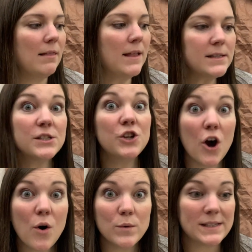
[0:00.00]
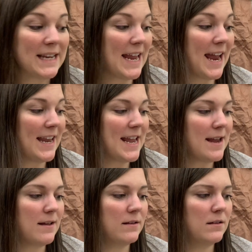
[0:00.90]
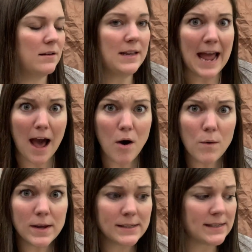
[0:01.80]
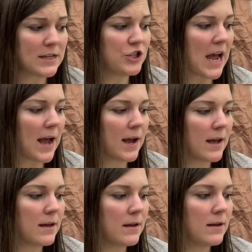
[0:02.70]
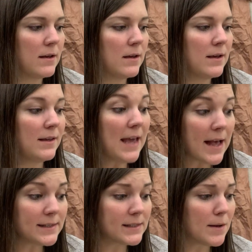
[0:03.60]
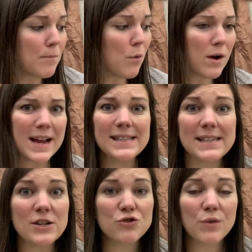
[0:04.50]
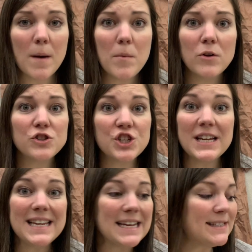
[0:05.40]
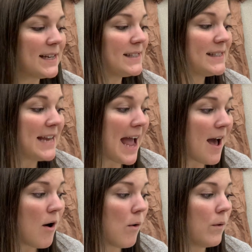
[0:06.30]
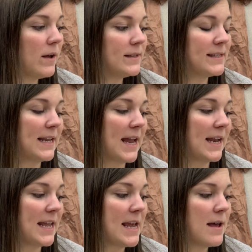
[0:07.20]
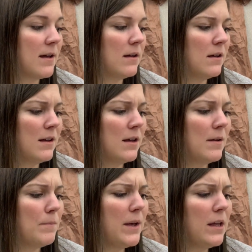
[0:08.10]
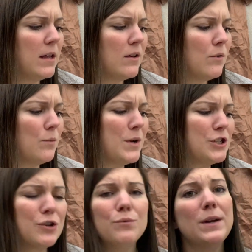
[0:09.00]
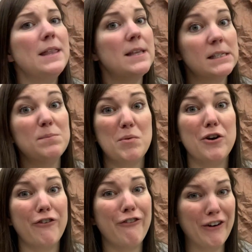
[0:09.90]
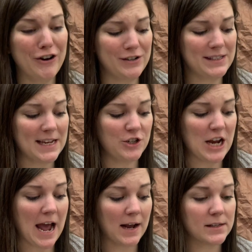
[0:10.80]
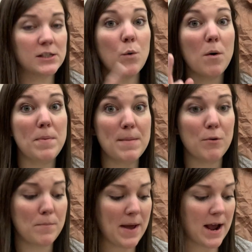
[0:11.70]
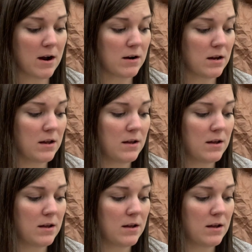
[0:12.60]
Let's go, said Annie. Now? Said Jack. Yes, Morgan's in trouble. She needs us now, said Annie. But we should read this book first, said Jack, so we'll be prepared.